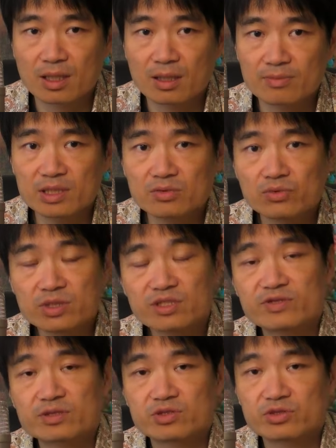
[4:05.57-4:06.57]
But what if
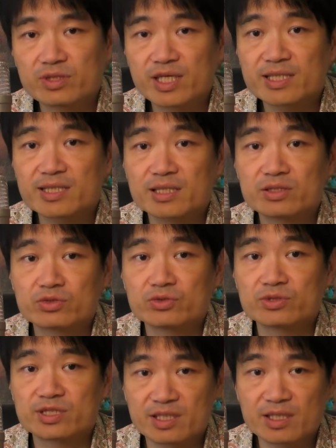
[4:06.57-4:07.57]
you're too lazy
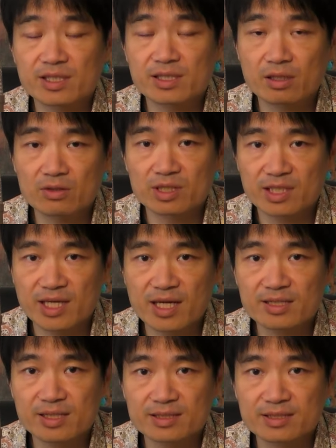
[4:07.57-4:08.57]
to study all the
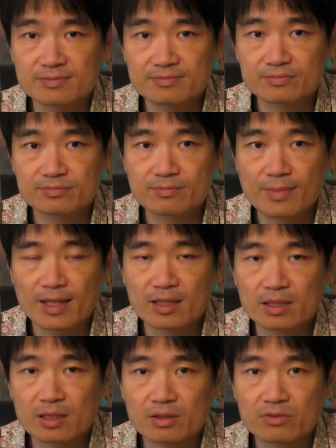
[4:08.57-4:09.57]
candidates?
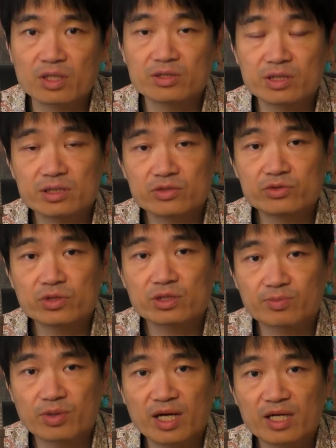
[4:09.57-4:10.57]
Well, in New
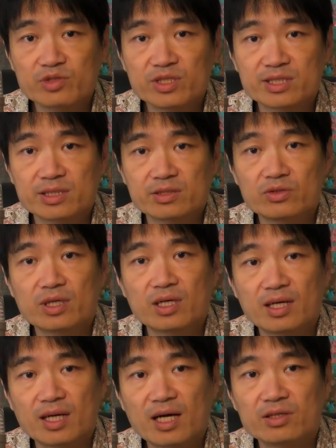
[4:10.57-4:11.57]
York primaries, you are
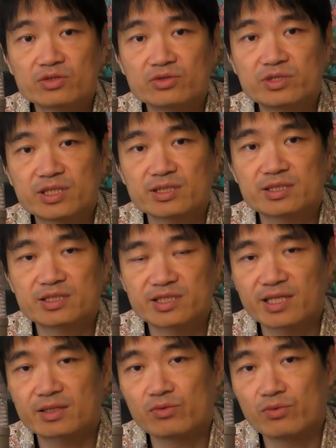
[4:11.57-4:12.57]
allowed to just
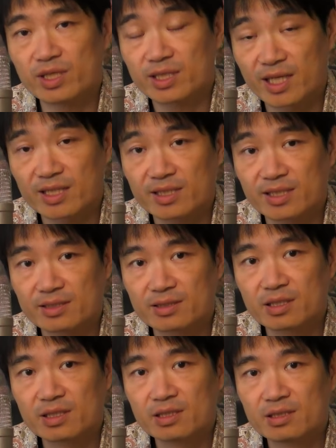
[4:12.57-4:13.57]
check one candidate.
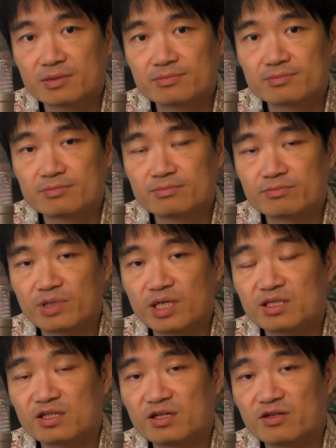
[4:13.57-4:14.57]

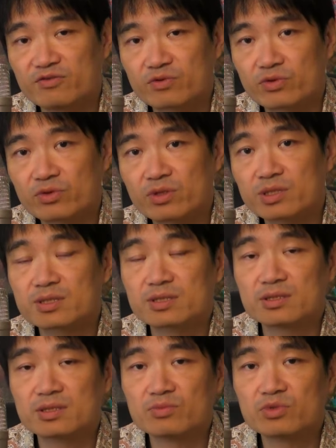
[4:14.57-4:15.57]
But of course,
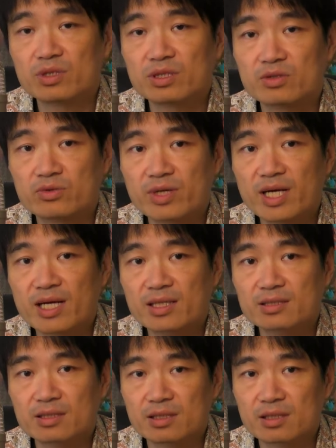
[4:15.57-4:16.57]
the more you
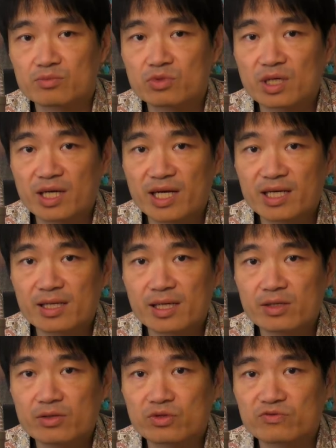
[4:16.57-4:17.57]
rank, the more
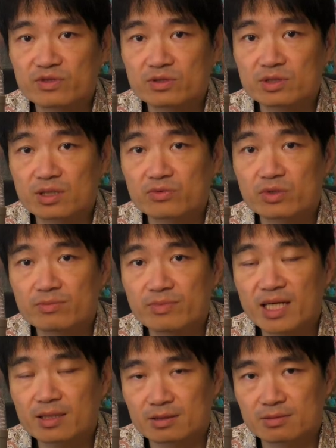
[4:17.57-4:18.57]
likely your vote will
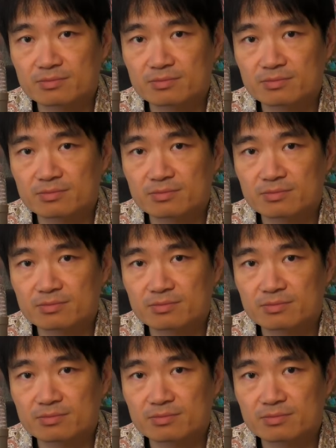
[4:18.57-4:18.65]
matter.